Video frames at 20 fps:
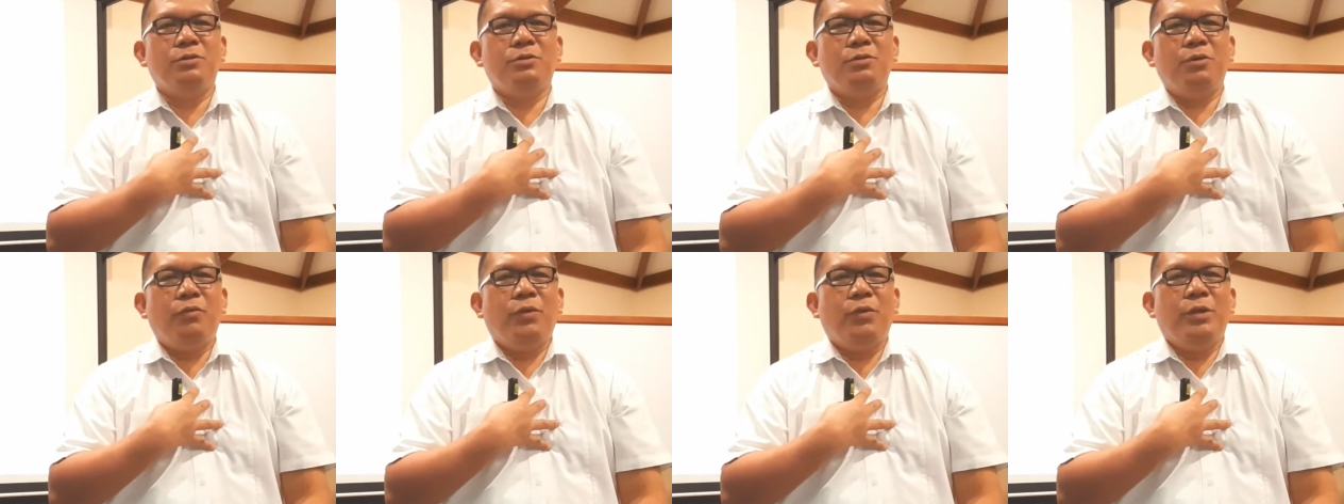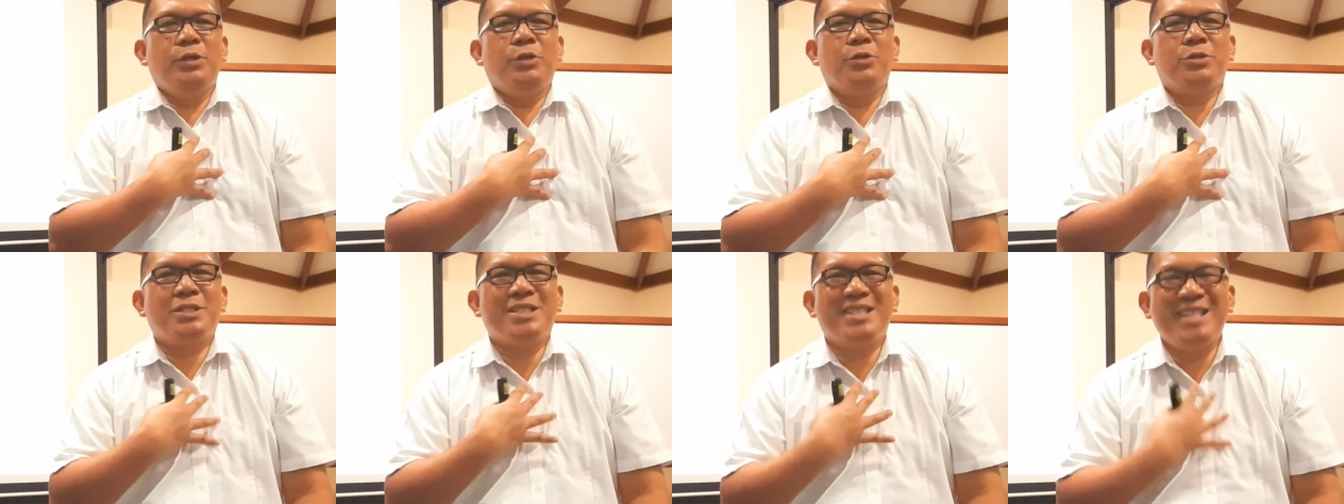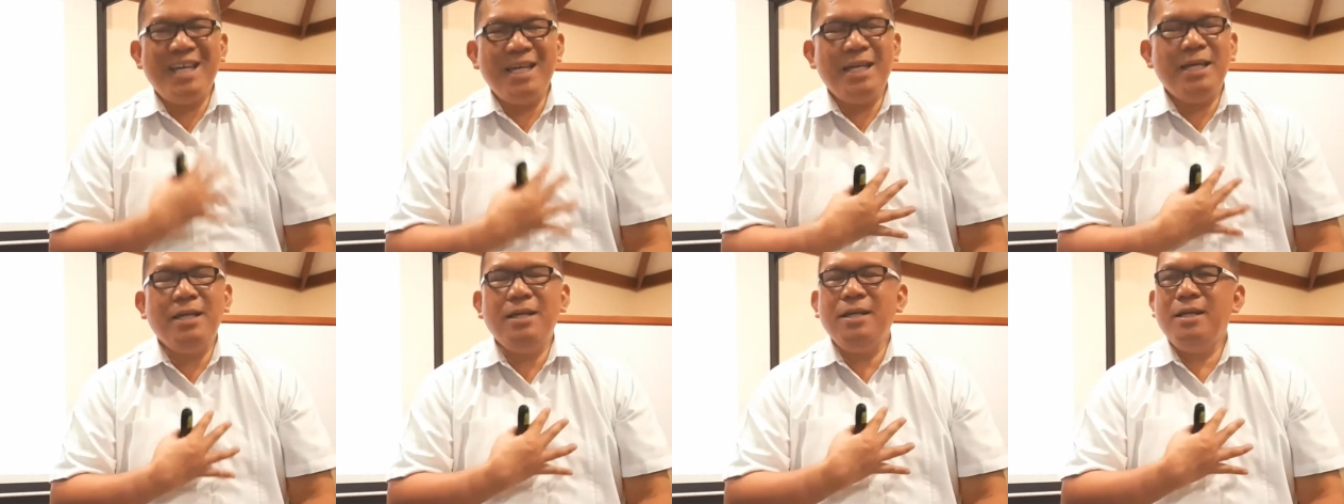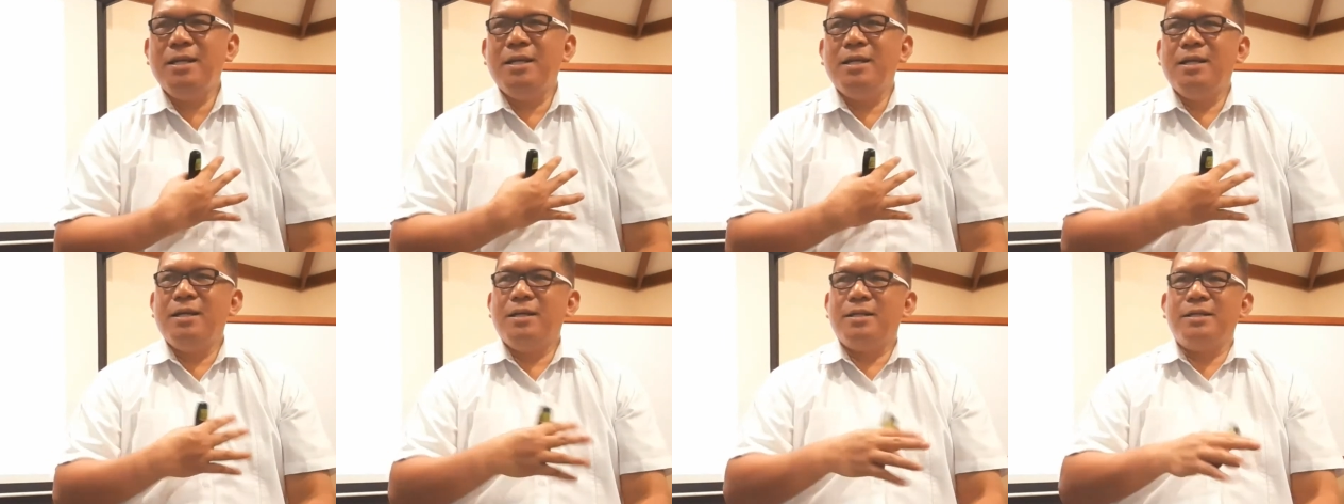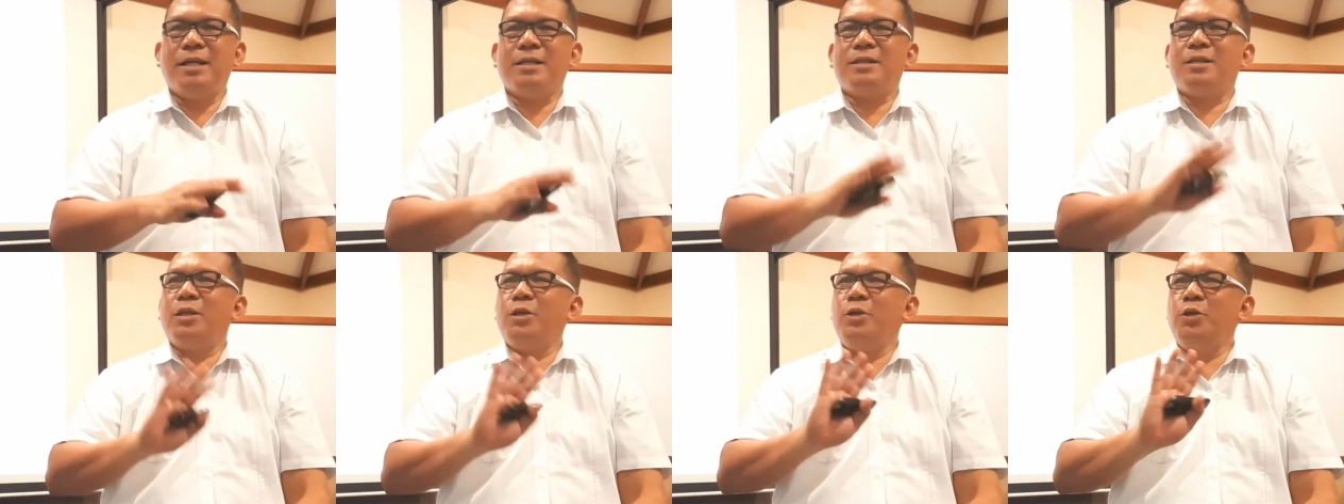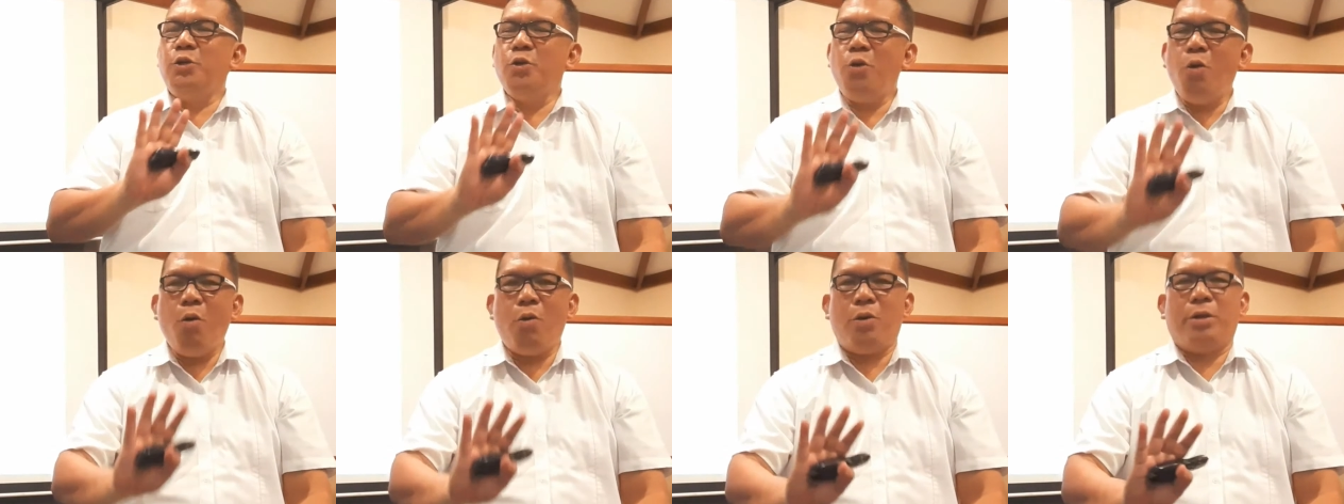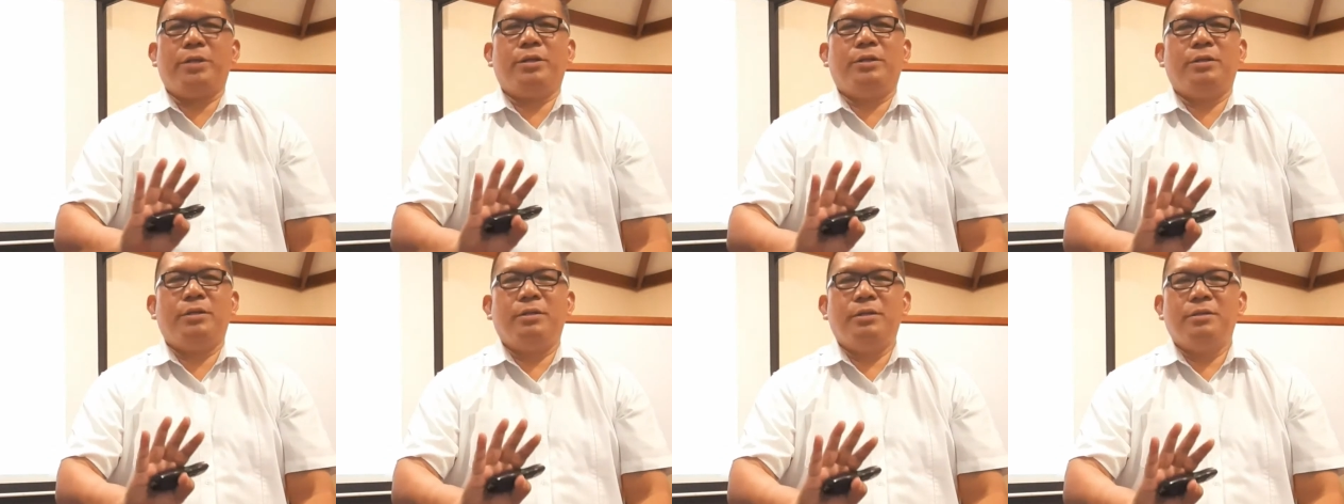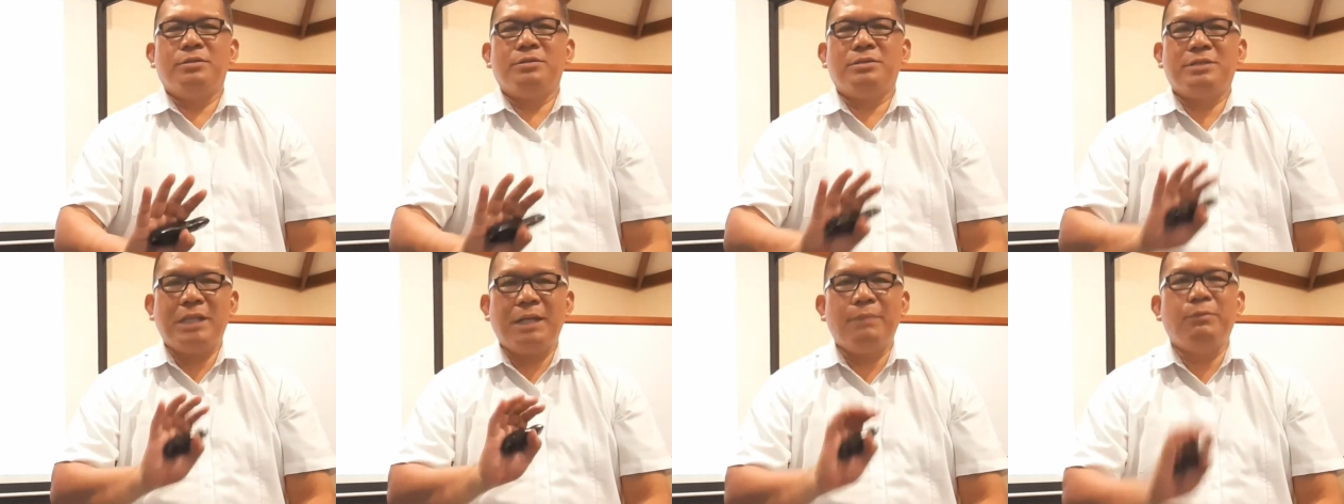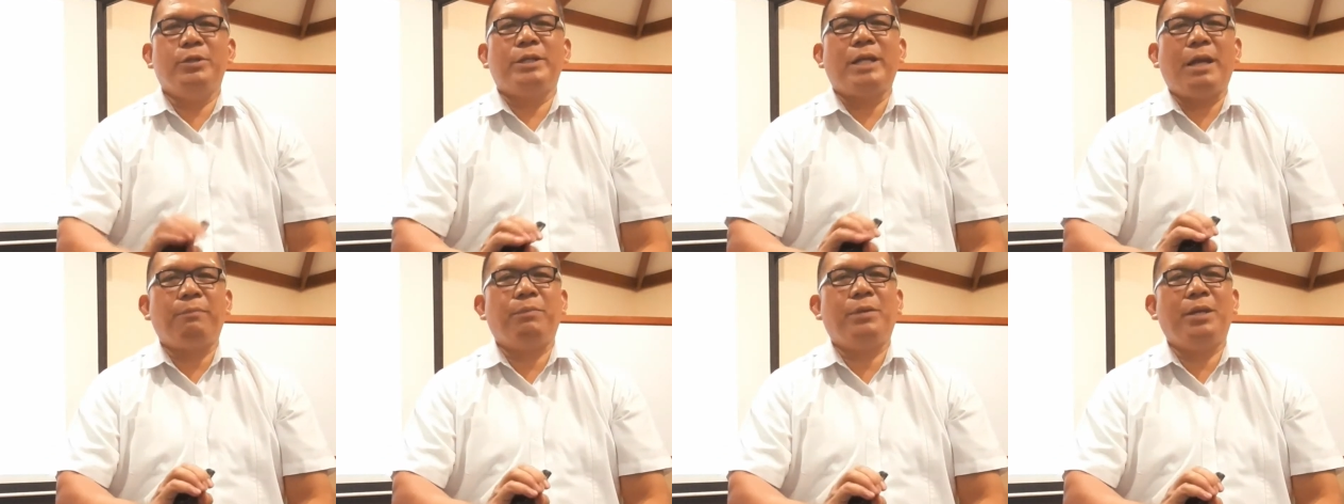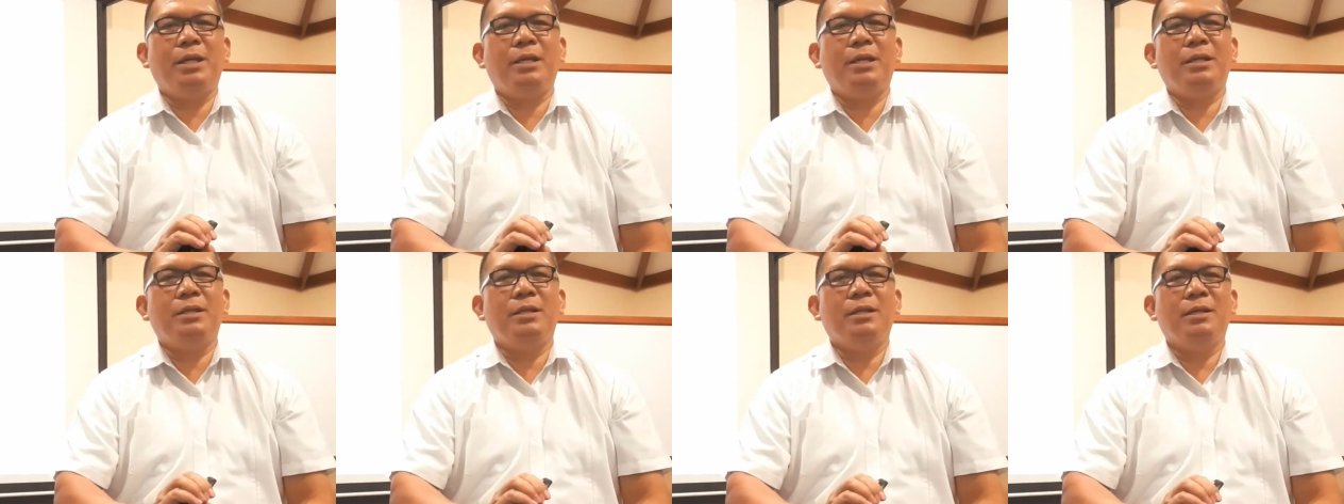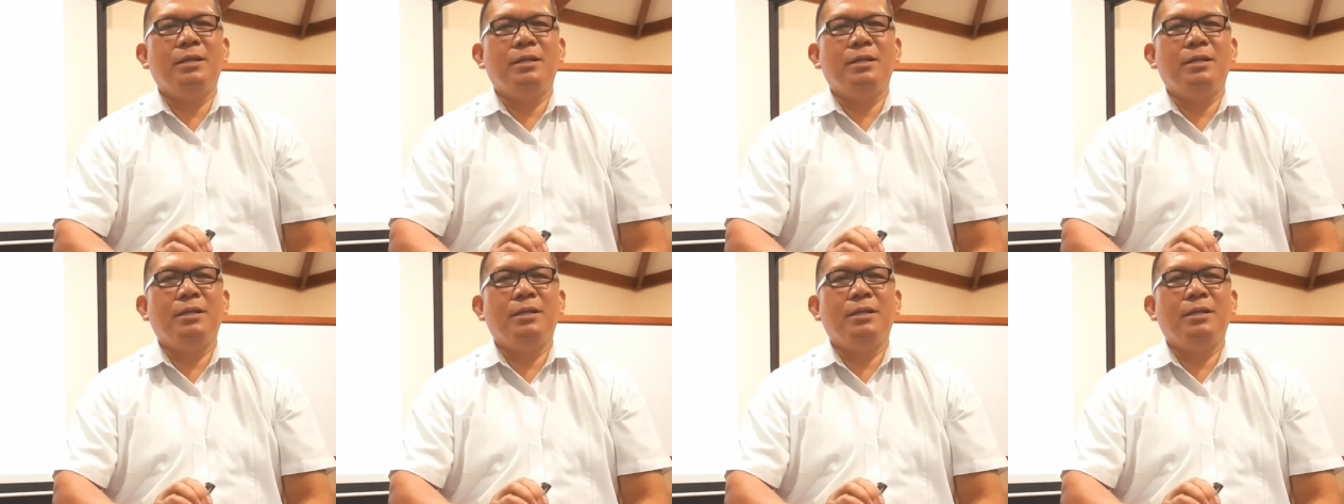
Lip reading: when you see that your table napkin,